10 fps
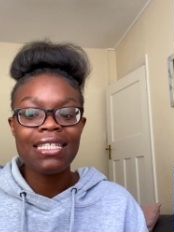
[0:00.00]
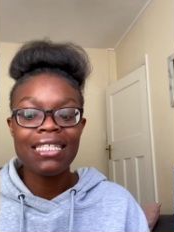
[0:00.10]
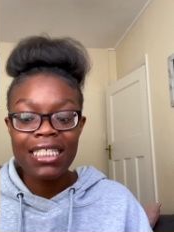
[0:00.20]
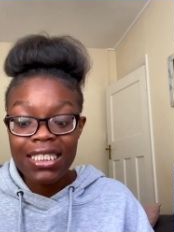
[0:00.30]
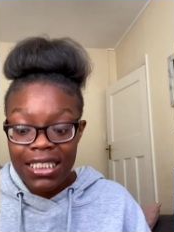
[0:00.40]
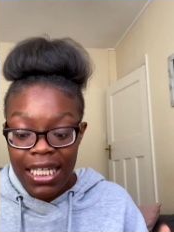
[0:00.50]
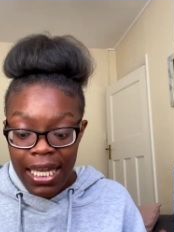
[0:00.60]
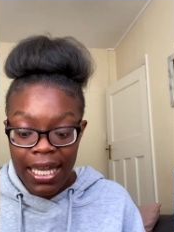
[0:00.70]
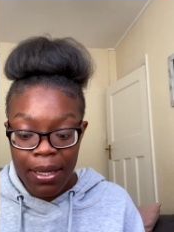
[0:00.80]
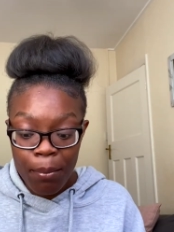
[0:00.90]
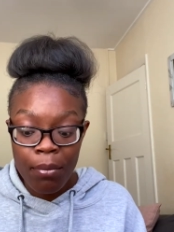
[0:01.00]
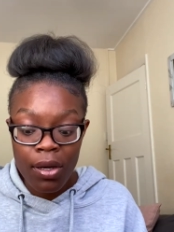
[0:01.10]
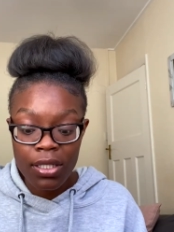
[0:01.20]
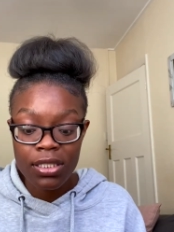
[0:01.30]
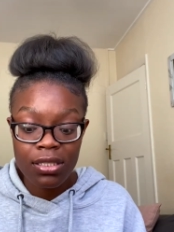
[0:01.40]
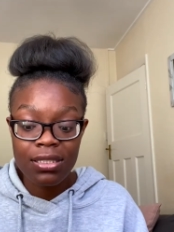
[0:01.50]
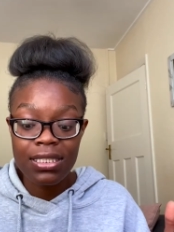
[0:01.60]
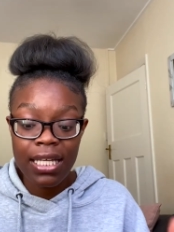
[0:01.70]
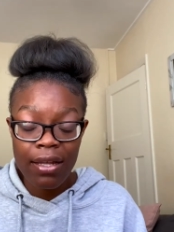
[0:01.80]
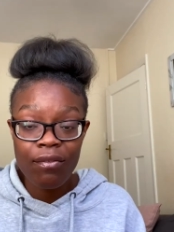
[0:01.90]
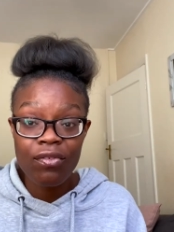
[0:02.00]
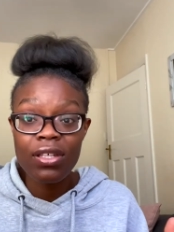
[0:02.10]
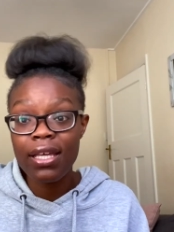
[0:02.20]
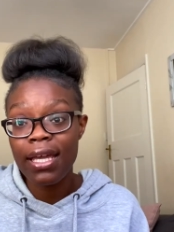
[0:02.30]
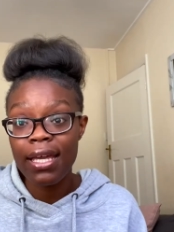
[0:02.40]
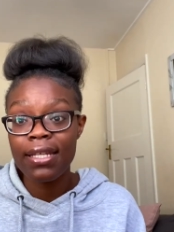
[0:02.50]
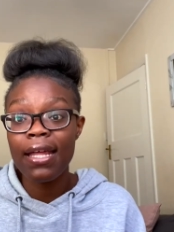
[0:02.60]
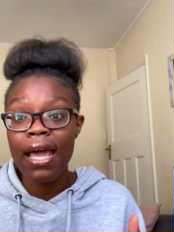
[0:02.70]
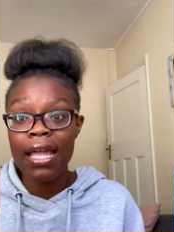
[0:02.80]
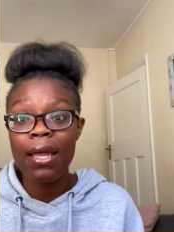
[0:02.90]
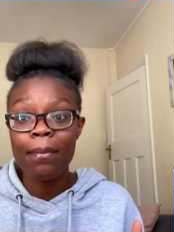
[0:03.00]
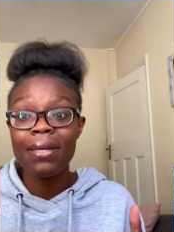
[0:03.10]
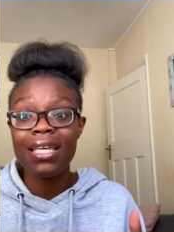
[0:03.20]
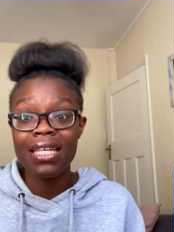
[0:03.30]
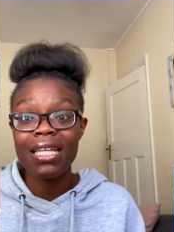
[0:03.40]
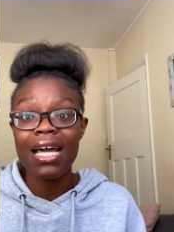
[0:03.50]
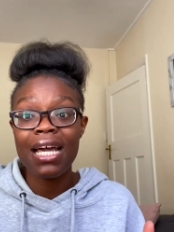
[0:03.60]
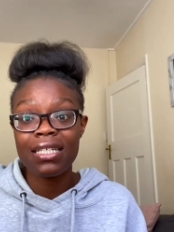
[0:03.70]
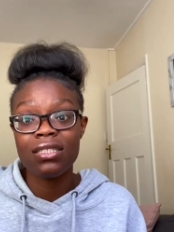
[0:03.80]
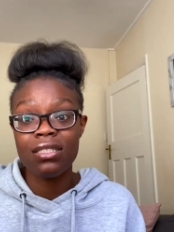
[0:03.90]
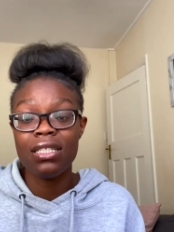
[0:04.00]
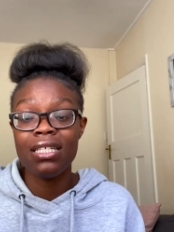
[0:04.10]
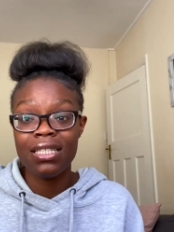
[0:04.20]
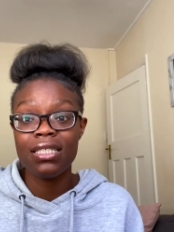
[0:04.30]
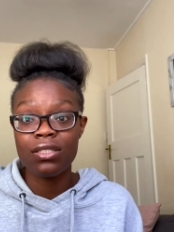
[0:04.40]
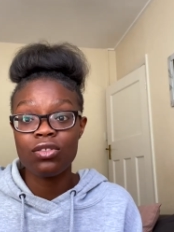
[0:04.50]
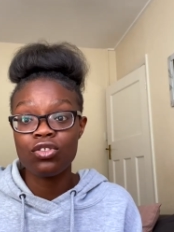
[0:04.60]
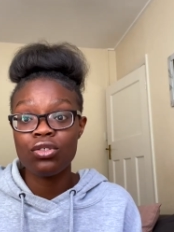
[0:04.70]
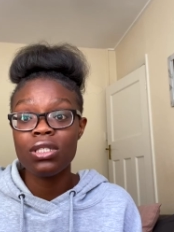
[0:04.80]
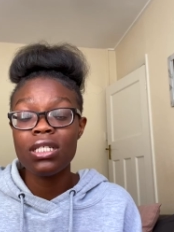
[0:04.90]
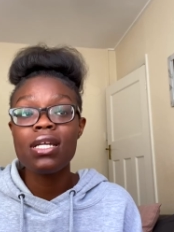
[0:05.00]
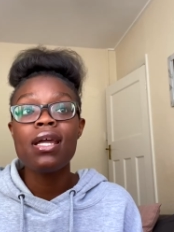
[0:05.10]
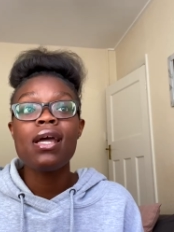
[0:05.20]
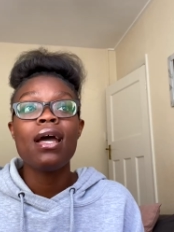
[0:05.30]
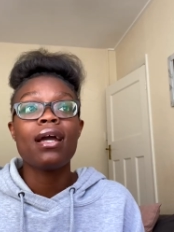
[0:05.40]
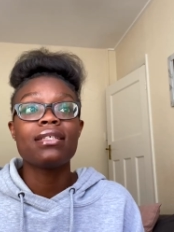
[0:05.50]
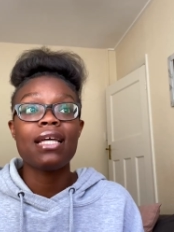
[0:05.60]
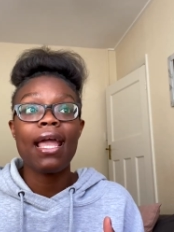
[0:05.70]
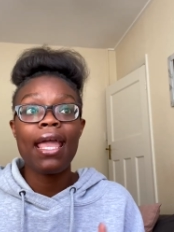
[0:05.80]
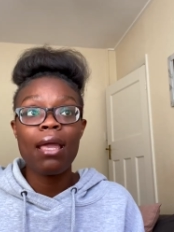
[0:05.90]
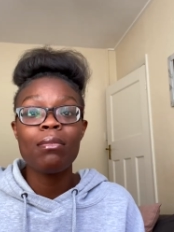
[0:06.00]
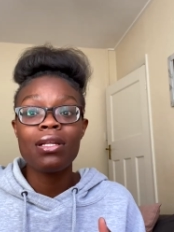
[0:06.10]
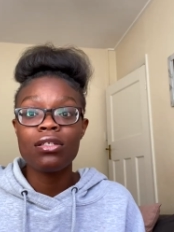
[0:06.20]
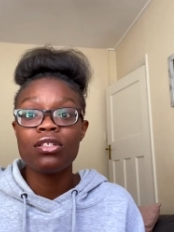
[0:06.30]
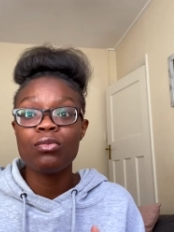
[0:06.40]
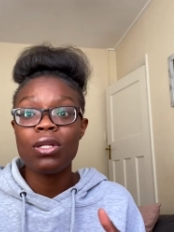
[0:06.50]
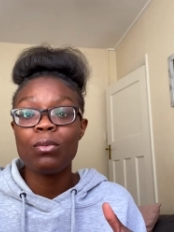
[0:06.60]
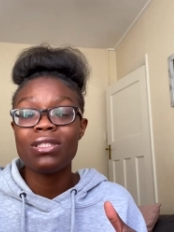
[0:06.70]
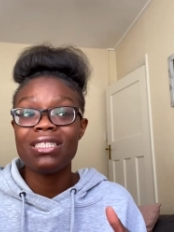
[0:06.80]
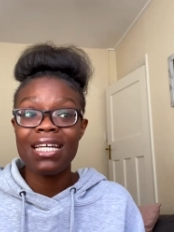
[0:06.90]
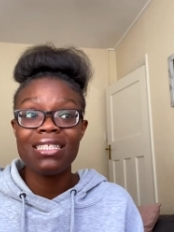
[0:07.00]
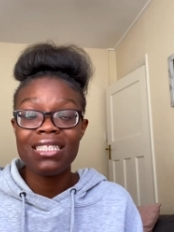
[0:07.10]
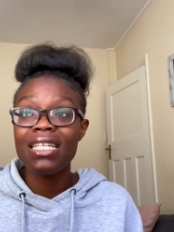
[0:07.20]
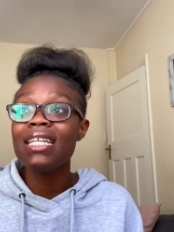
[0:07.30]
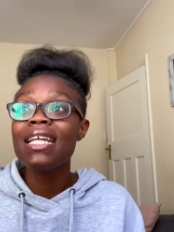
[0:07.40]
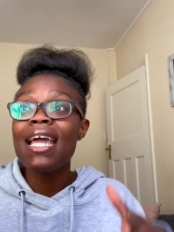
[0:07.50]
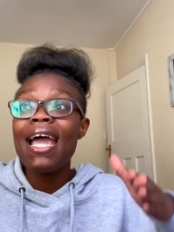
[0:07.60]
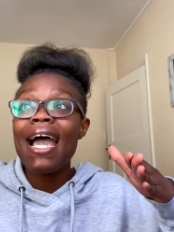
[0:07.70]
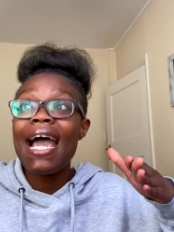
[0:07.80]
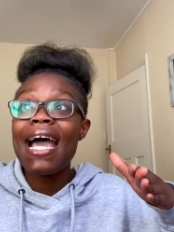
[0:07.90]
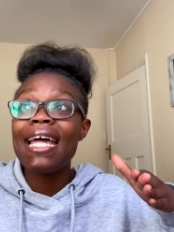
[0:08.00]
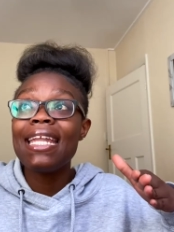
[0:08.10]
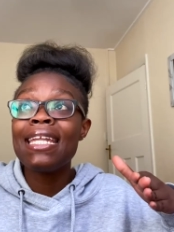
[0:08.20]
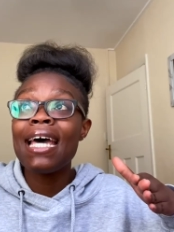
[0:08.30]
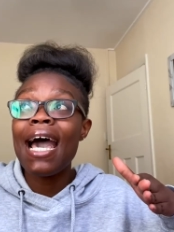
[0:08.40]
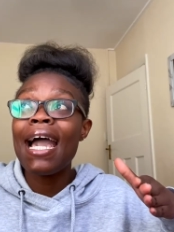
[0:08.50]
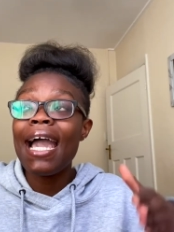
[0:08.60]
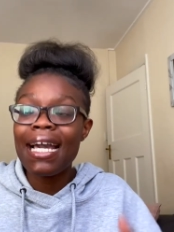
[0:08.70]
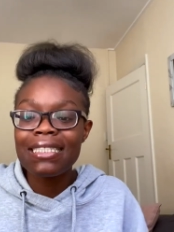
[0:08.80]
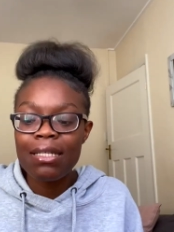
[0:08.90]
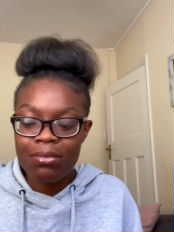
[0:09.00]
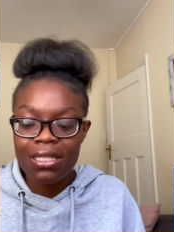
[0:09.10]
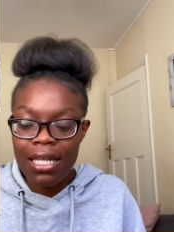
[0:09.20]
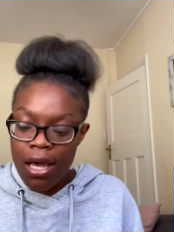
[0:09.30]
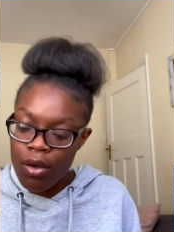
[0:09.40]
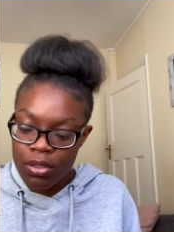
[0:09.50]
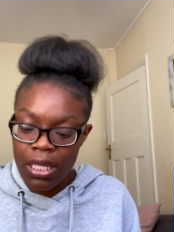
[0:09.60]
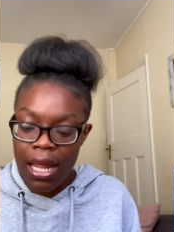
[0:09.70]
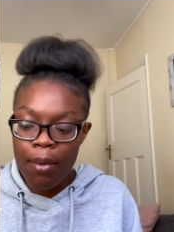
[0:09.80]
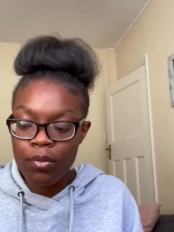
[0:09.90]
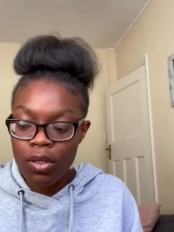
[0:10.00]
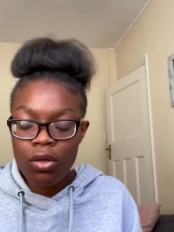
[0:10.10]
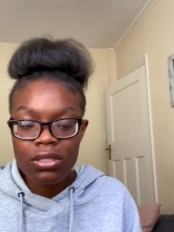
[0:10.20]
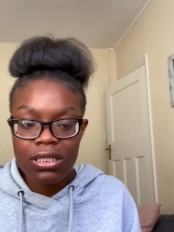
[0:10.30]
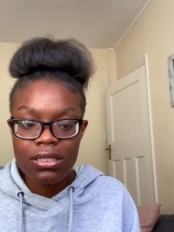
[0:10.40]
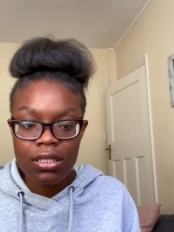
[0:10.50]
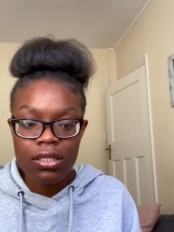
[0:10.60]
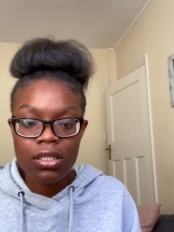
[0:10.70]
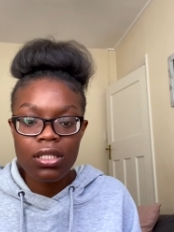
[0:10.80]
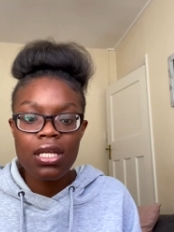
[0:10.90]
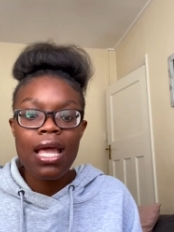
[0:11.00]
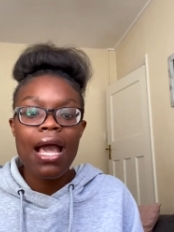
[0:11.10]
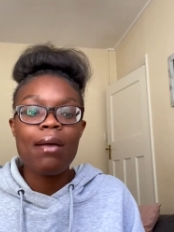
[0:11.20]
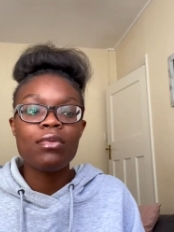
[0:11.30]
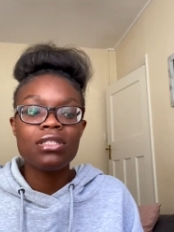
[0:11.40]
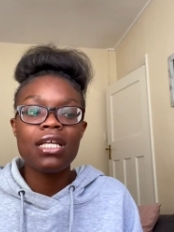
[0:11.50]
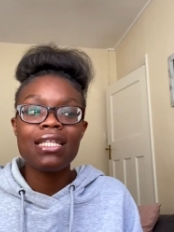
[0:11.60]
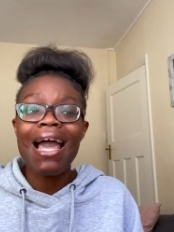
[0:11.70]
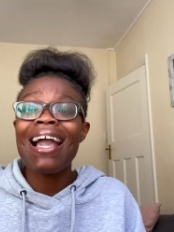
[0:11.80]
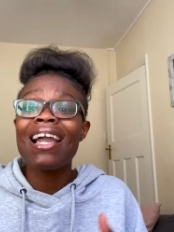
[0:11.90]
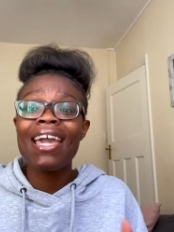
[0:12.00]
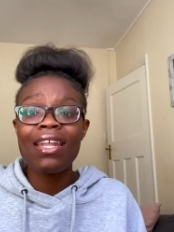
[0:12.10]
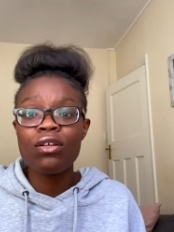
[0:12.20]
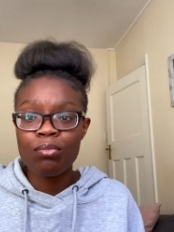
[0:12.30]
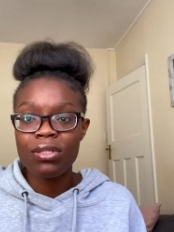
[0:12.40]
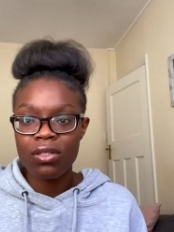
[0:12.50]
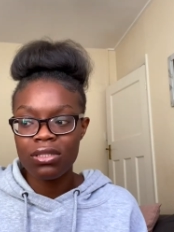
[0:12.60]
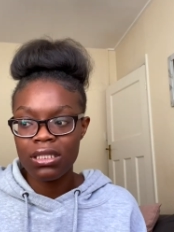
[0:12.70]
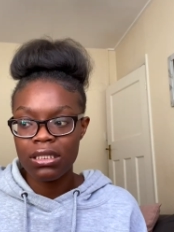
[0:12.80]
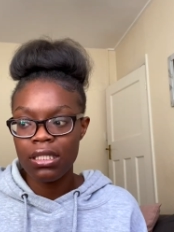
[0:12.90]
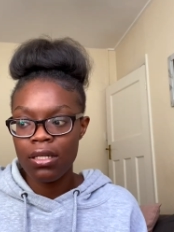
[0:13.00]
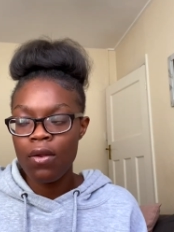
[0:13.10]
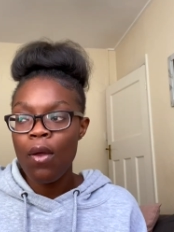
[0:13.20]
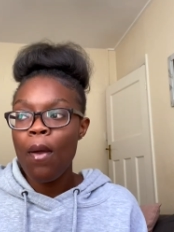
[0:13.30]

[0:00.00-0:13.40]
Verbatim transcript: this year marks the 10th year that I am actually in this country, because I came in London when I was 19, and I accept now that I'm not consistent. I'm not saying that I cannot be consistent,